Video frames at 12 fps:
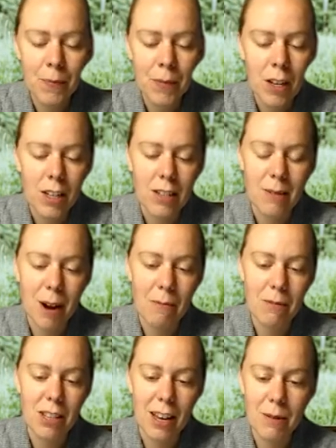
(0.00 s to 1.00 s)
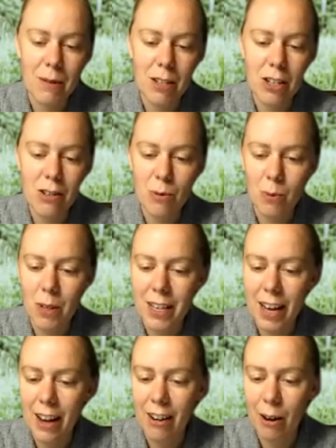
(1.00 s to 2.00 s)
sometimes the images we
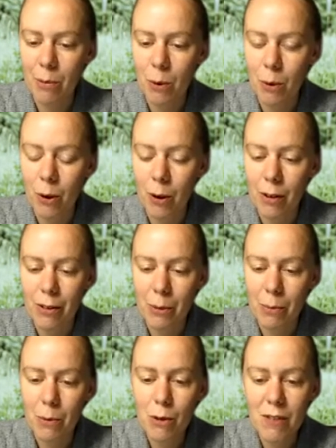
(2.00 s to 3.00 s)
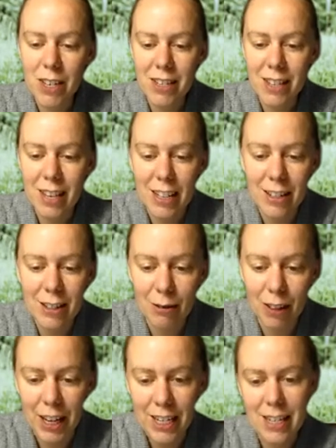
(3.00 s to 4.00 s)
get are more the movie scenes of
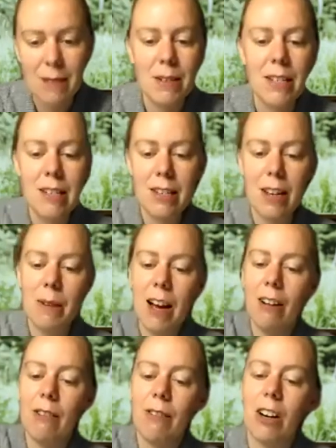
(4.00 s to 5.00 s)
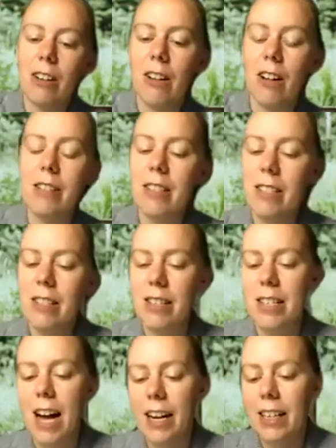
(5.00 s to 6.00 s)
like demons coming out of our closets and
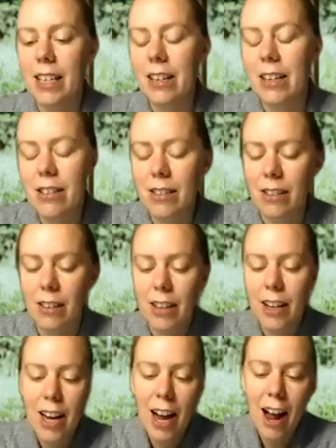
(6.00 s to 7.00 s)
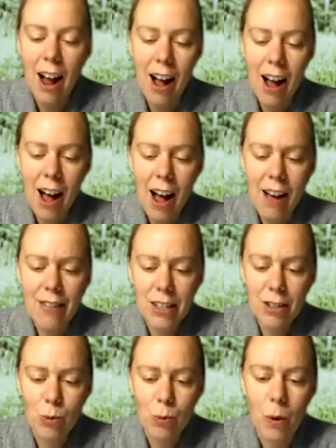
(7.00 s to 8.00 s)
attacking us. And
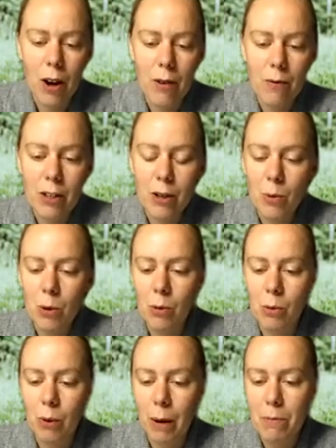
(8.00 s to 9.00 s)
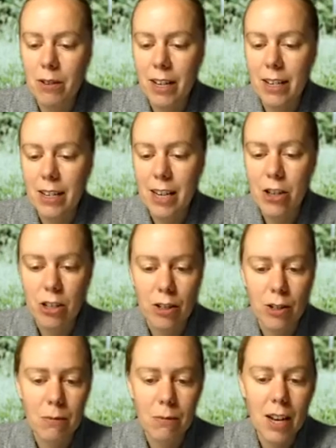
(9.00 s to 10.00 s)
that's just one visual representation.
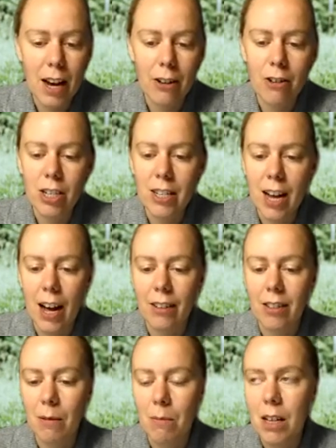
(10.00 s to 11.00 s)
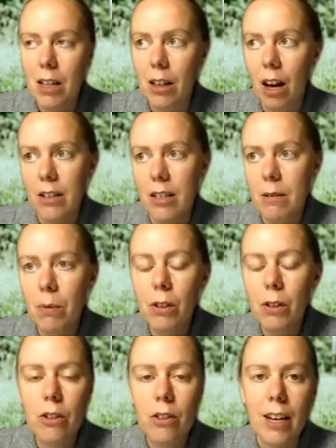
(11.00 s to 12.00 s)
To me, energy attacks can be a lot
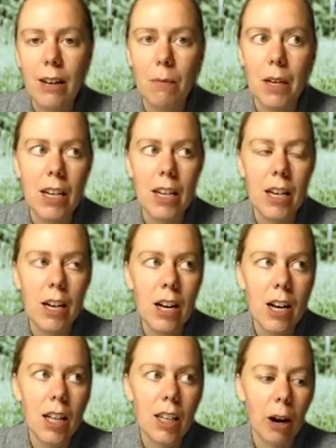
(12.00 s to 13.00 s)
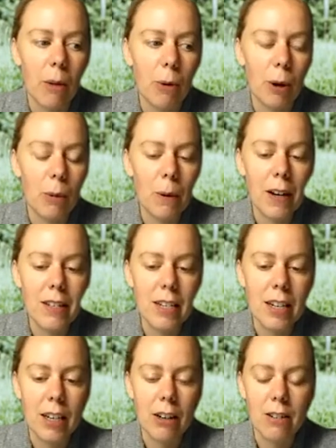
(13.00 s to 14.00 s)
simpler. They can be a lot more
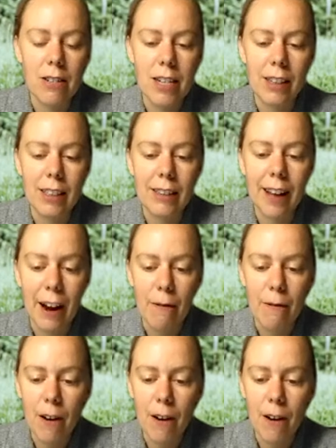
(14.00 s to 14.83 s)
present in our daily life.